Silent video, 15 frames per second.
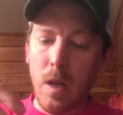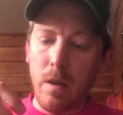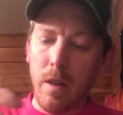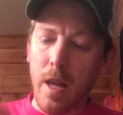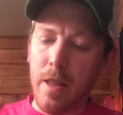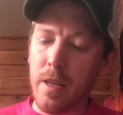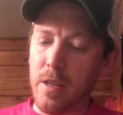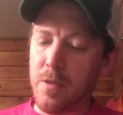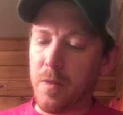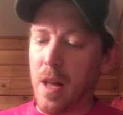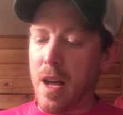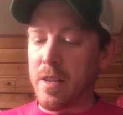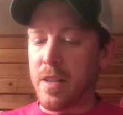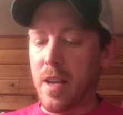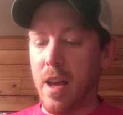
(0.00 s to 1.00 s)
A lot of these
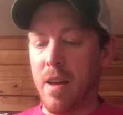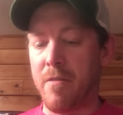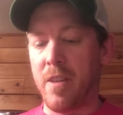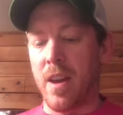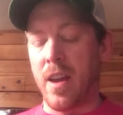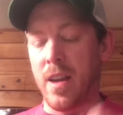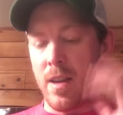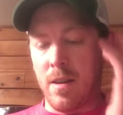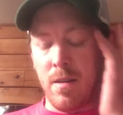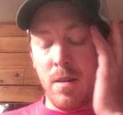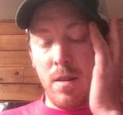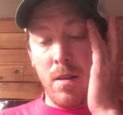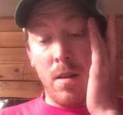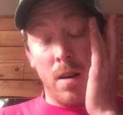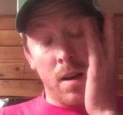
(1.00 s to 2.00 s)
flies have a
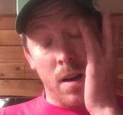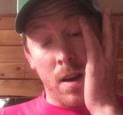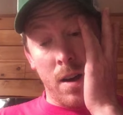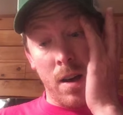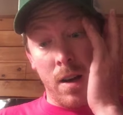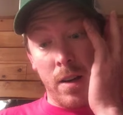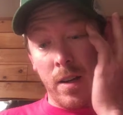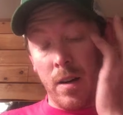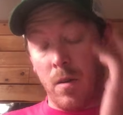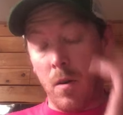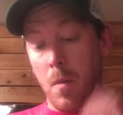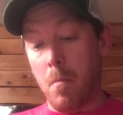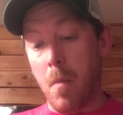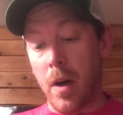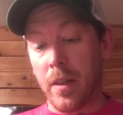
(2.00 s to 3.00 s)

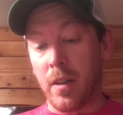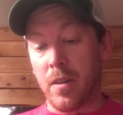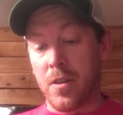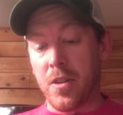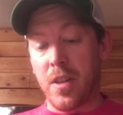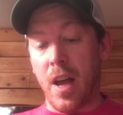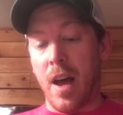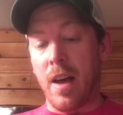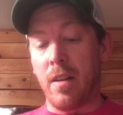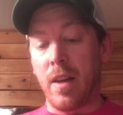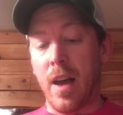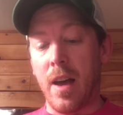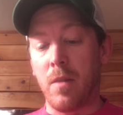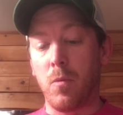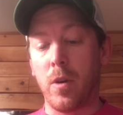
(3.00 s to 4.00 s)
a muddler style
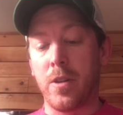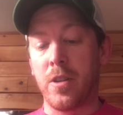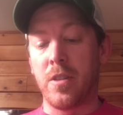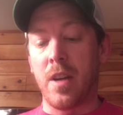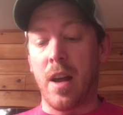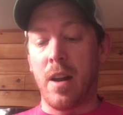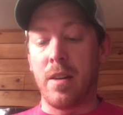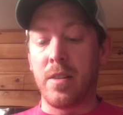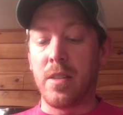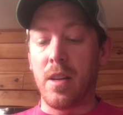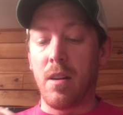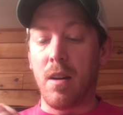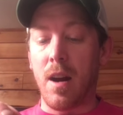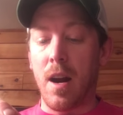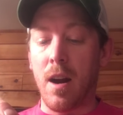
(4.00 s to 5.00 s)
head, which is out of
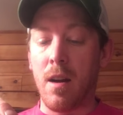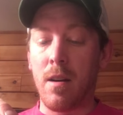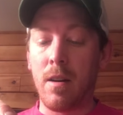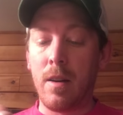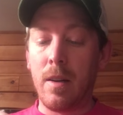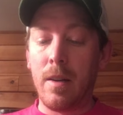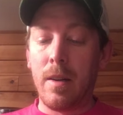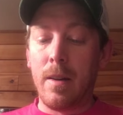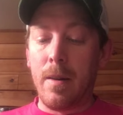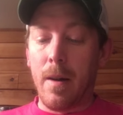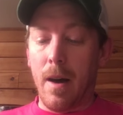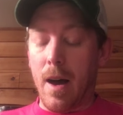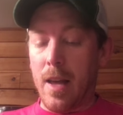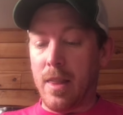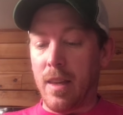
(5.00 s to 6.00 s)
deer hair.
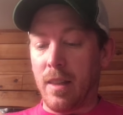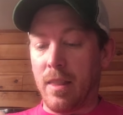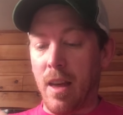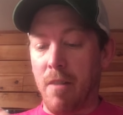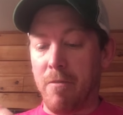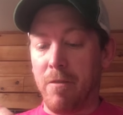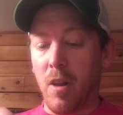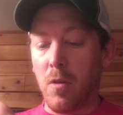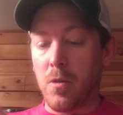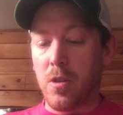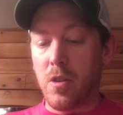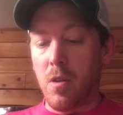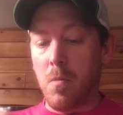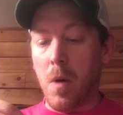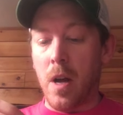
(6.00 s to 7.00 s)
I think that floats
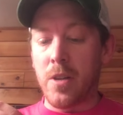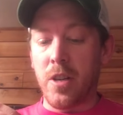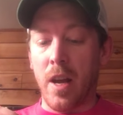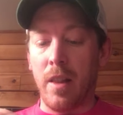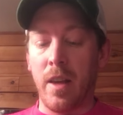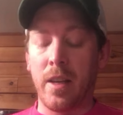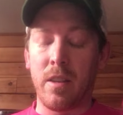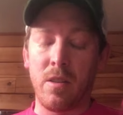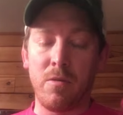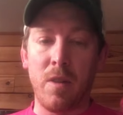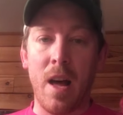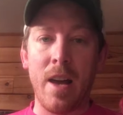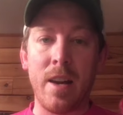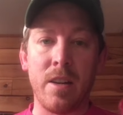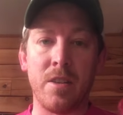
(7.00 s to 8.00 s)
too much. I like this
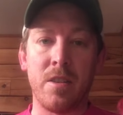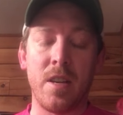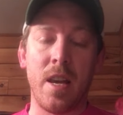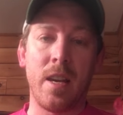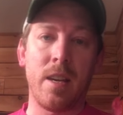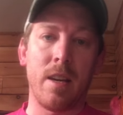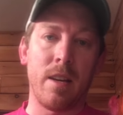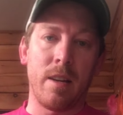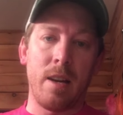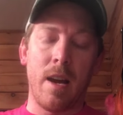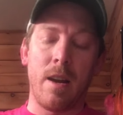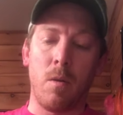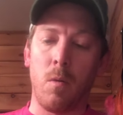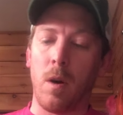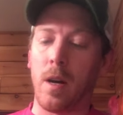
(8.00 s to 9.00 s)
fly to sink and
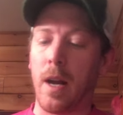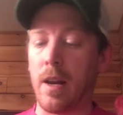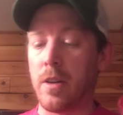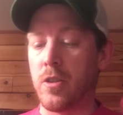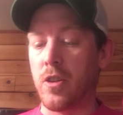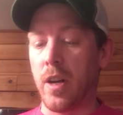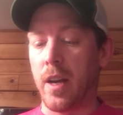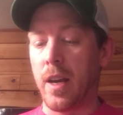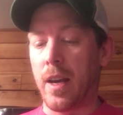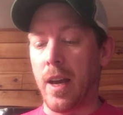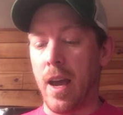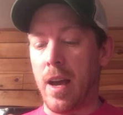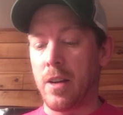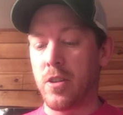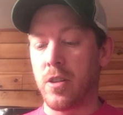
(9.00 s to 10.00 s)
kind of work on a jigging
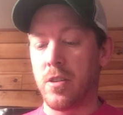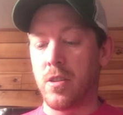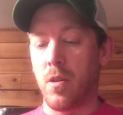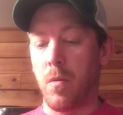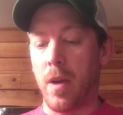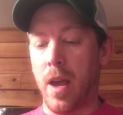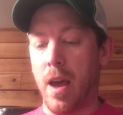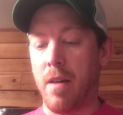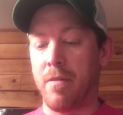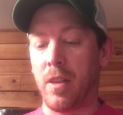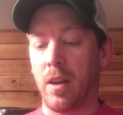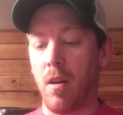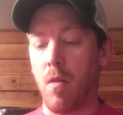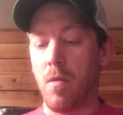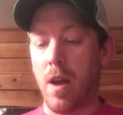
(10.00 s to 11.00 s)
action, so we have the
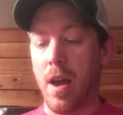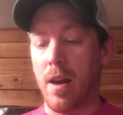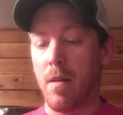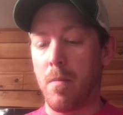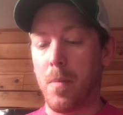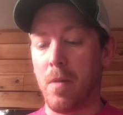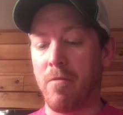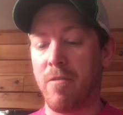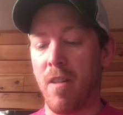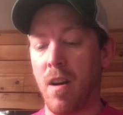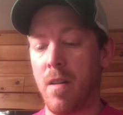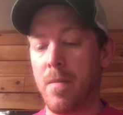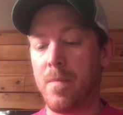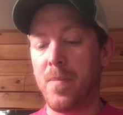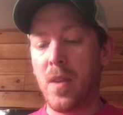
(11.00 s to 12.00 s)
cone head up in
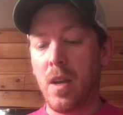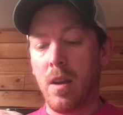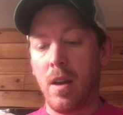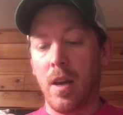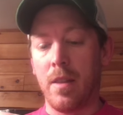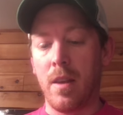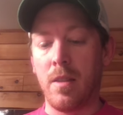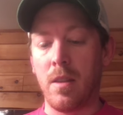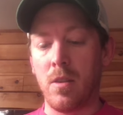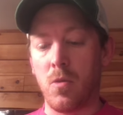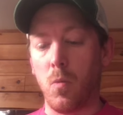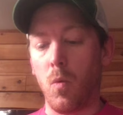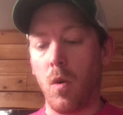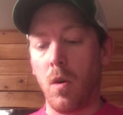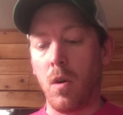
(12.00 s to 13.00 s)
front, and then
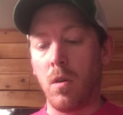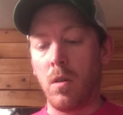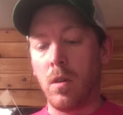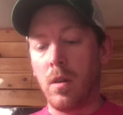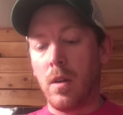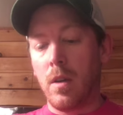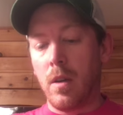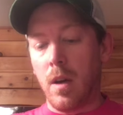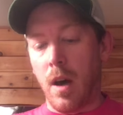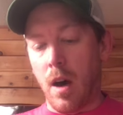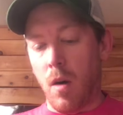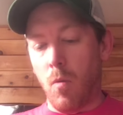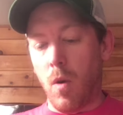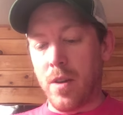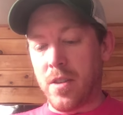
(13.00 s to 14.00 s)
this wool,
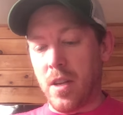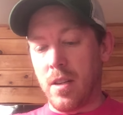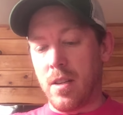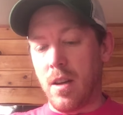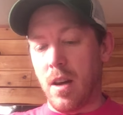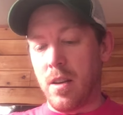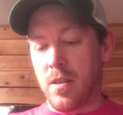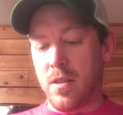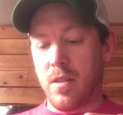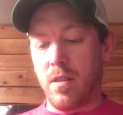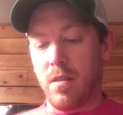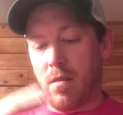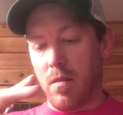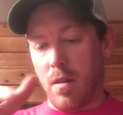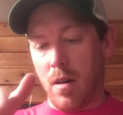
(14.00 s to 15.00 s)
once it does